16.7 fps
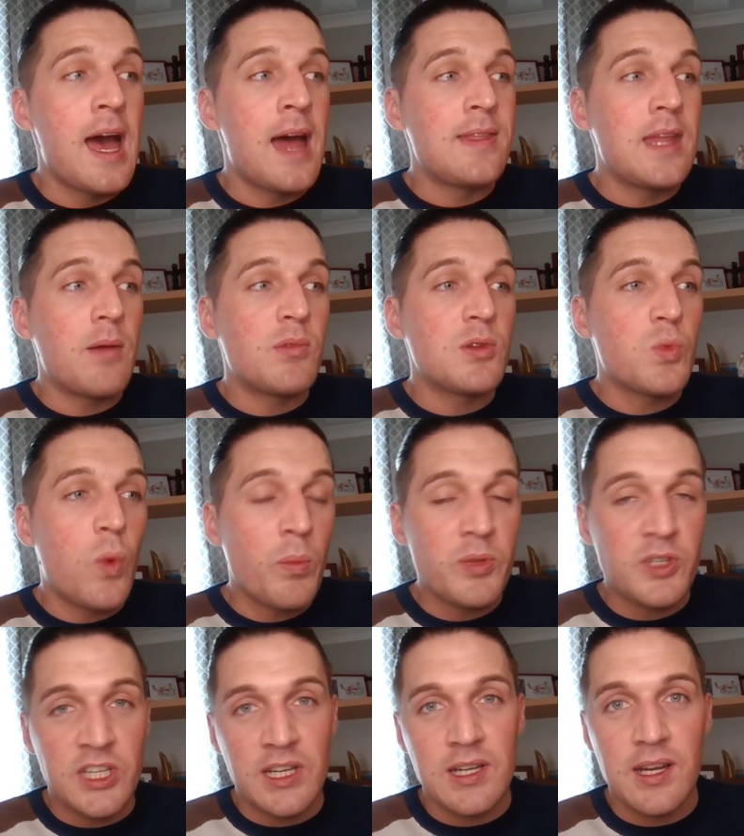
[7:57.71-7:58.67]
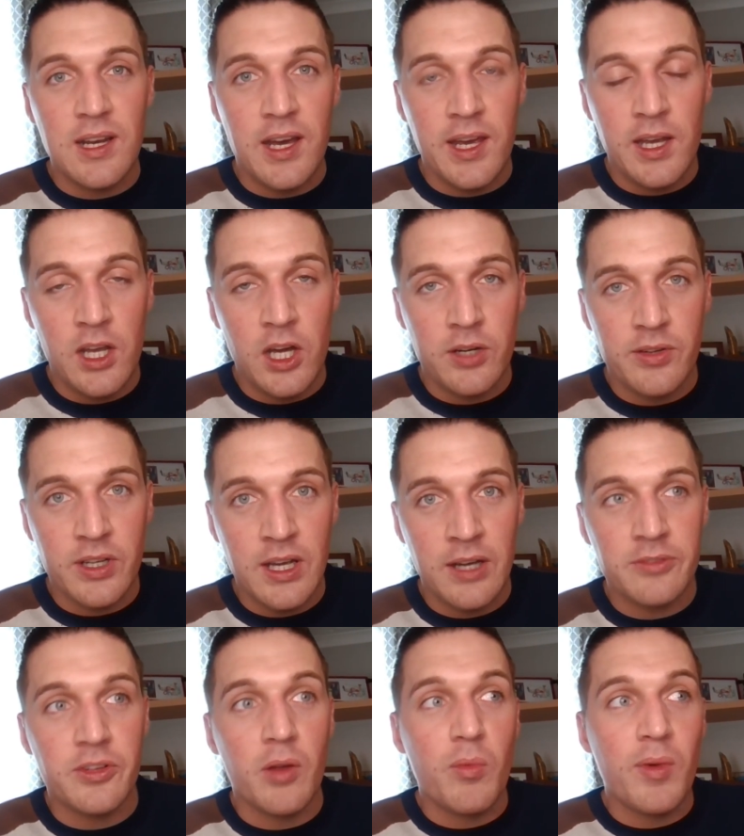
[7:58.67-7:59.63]
and there was one particular night in her
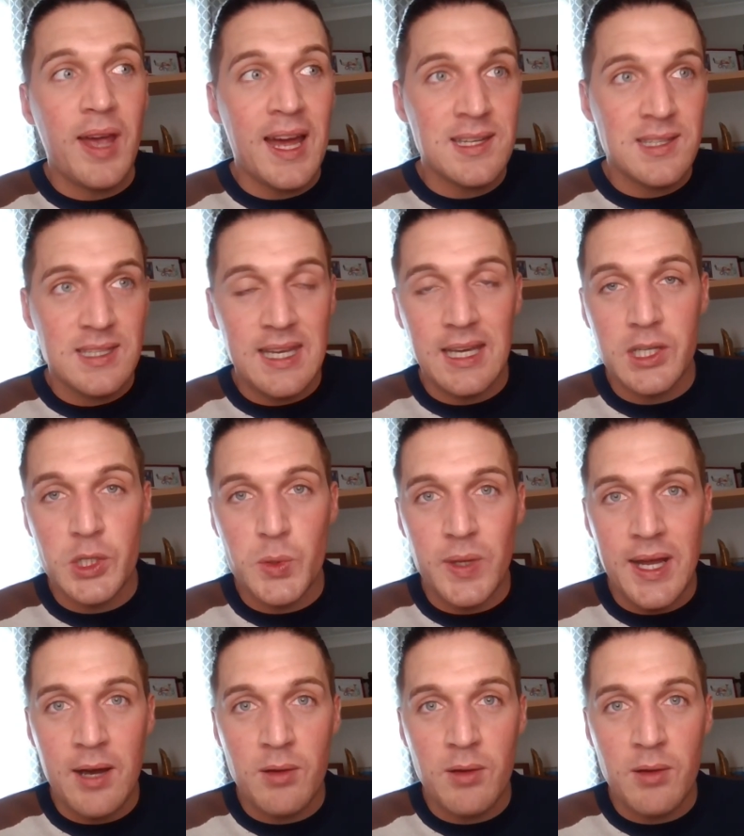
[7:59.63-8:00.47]
recovery we had to take her to